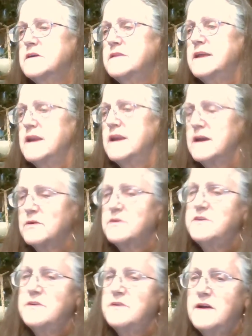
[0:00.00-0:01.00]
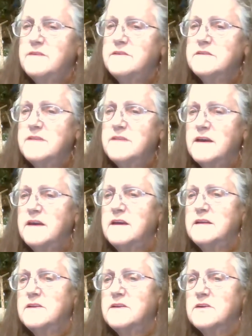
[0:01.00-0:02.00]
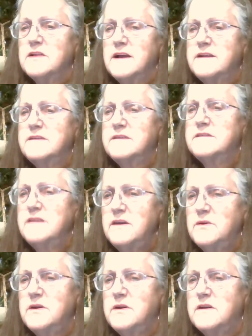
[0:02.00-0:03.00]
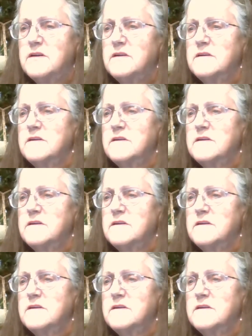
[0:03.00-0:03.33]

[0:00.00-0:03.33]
They like what you have to say, and they're glad to see you here.